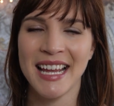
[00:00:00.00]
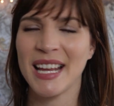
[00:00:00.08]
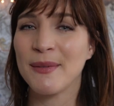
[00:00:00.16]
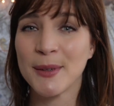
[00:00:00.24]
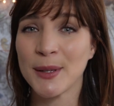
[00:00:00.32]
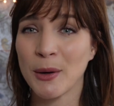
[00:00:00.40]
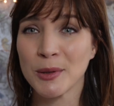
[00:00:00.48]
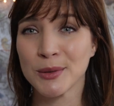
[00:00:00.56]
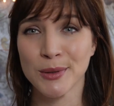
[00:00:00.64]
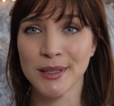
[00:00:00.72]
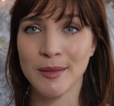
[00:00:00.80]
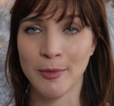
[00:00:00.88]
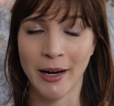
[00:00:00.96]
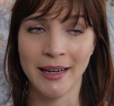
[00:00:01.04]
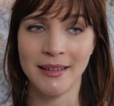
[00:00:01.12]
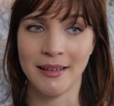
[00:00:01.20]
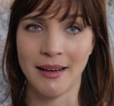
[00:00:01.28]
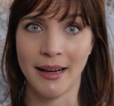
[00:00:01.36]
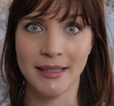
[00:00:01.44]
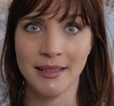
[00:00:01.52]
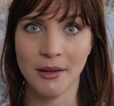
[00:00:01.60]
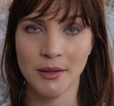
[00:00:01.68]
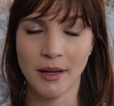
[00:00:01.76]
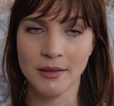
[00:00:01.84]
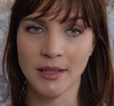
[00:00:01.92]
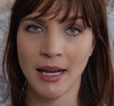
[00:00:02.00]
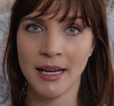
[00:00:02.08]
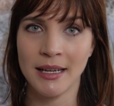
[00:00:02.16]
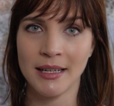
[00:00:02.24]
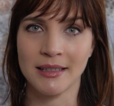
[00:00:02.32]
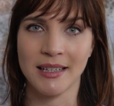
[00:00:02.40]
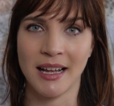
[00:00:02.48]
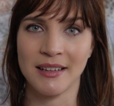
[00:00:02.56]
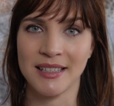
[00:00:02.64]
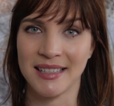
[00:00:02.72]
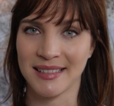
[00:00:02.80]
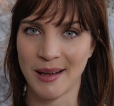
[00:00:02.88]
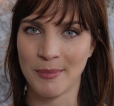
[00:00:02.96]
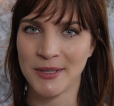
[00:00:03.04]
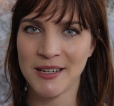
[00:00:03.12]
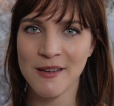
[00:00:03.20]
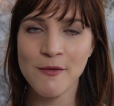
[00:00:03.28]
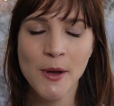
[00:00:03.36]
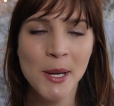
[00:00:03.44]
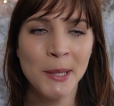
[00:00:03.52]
Even though it's really bright and nice outside, it's kind of deceptive,